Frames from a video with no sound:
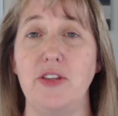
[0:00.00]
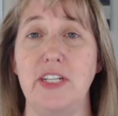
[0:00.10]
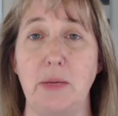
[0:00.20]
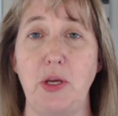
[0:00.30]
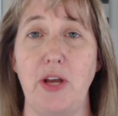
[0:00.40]
you
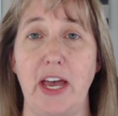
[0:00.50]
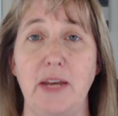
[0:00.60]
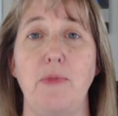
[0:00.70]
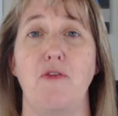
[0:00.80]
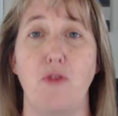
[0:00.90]
the
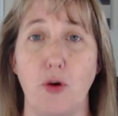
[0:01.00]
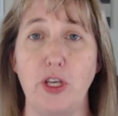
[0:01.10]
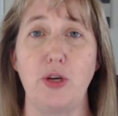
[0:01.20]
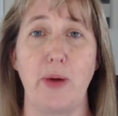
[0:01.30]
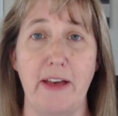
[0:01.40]
W-9 before
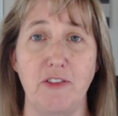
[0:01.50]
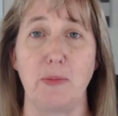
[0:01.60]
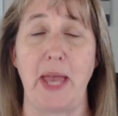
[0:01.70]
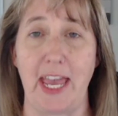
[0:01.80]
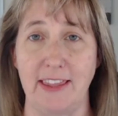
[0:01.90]
you ever
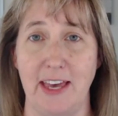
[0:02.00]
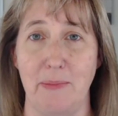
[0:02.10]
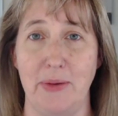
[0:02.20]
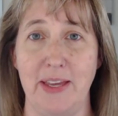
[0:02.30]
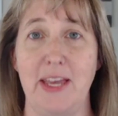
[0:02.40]
pay
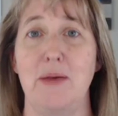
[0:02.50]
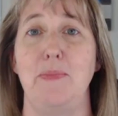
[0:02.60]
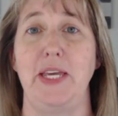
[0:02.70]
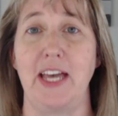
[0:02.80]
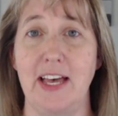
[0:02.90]
them,
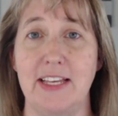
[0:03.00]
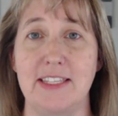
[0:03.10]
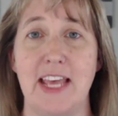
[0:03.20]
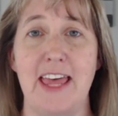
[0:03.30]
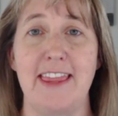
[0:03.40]

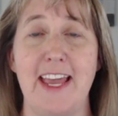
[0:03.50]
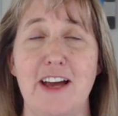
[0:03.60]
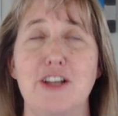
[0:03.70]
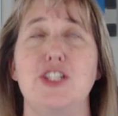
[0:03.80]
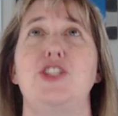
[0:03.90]
because they
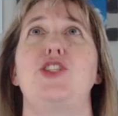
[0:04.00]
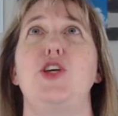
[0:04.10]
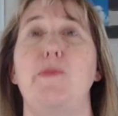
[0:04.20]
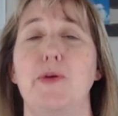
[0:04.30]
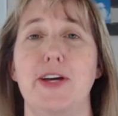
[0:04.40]
are
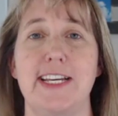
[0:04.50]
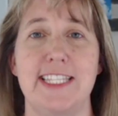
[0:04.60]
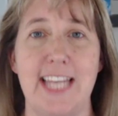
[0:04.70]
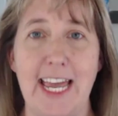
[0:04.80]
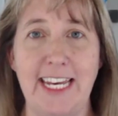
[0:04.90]
super
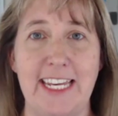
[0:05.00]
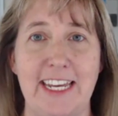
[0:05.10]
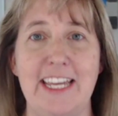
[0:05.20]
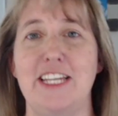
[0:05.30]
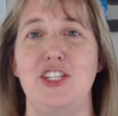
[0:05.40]

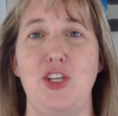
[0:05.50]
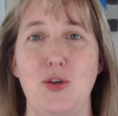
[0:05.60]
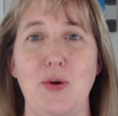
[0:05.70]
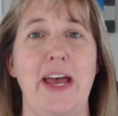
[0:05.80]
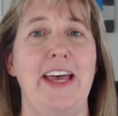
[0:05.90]
excited
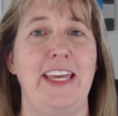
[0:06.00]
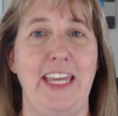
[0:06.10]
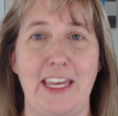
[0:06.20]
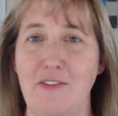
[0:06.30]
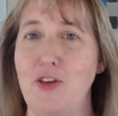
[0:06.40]
to
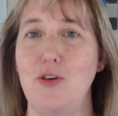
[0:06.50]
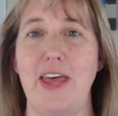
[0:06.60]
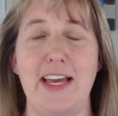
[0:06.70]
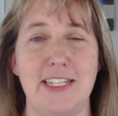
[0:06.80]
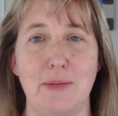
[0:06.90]
give you
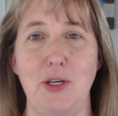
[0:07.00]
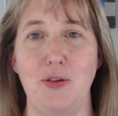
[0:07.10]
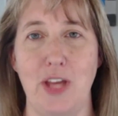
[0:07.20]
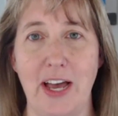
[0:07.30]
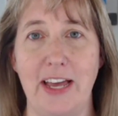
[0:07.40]
that
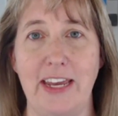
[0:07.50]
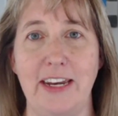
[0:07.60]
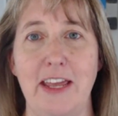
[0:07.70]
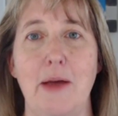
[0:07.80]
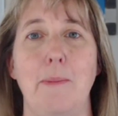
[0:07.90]

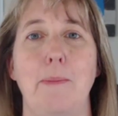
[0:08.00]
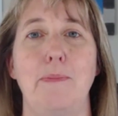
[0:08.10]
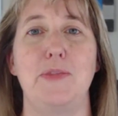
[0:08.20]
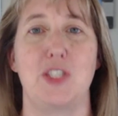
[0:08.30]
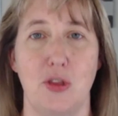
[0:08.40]
W-9
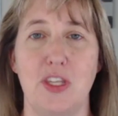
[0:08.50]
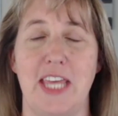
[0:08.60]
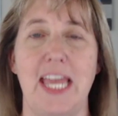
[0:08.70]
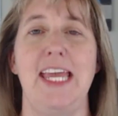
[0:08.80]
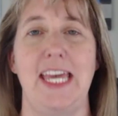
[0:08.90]
so that
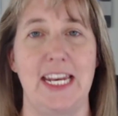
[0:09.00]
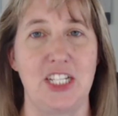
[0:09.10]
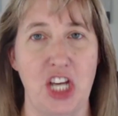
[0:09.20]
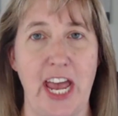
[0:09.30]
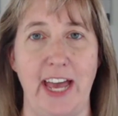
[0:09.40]
they can get a
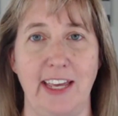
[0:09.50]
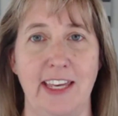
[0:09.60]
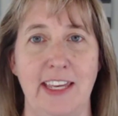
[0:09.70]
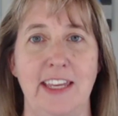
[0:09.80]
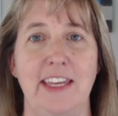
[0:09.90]
check.